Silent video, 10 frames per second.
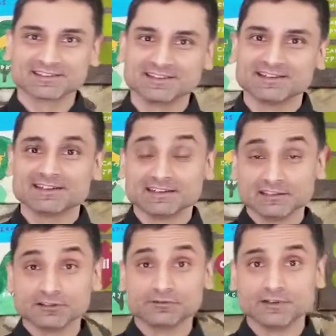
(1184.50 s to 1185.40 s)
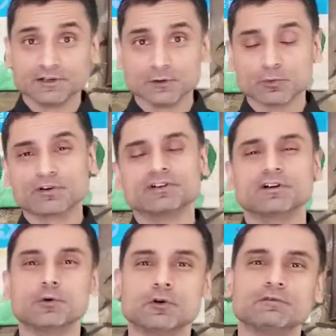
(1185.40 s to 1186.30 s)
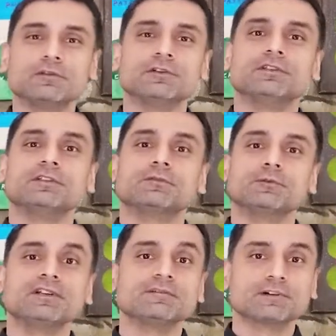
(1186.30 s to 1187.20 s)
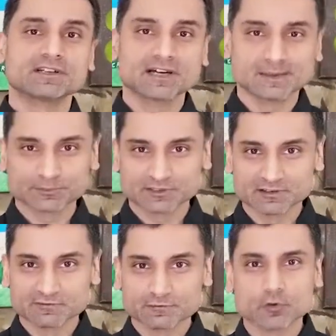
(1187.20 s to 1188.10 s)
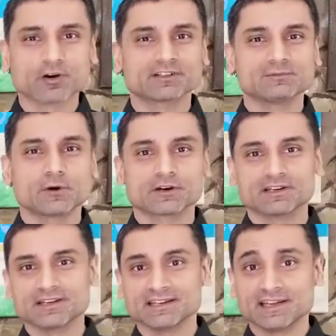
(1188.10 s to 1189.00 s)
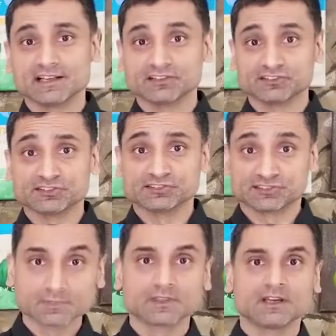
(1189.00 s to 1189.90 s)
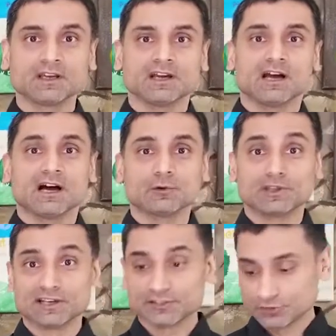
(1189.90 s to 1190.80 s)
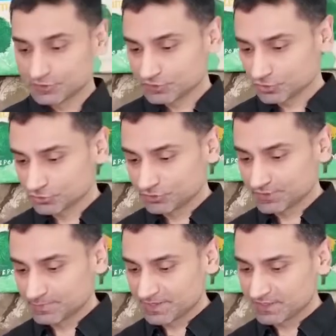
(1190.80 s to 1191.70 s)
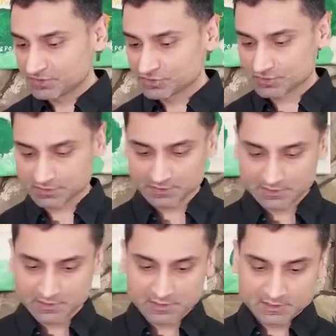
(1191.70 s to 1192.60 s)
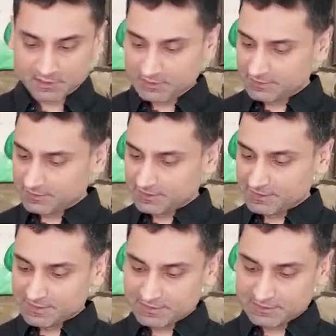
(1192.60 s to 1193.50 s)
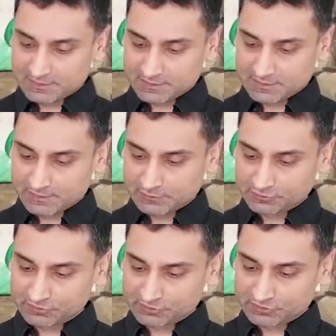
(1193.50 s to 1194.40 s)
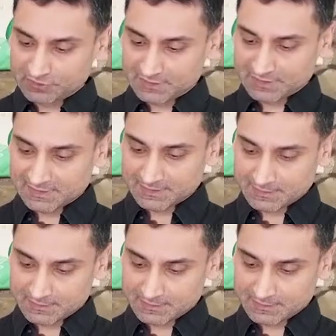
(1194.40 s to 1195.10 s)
In this video, we're going to go over the 3 different types of Forex market analysis. I would like you to turn to the page that looks like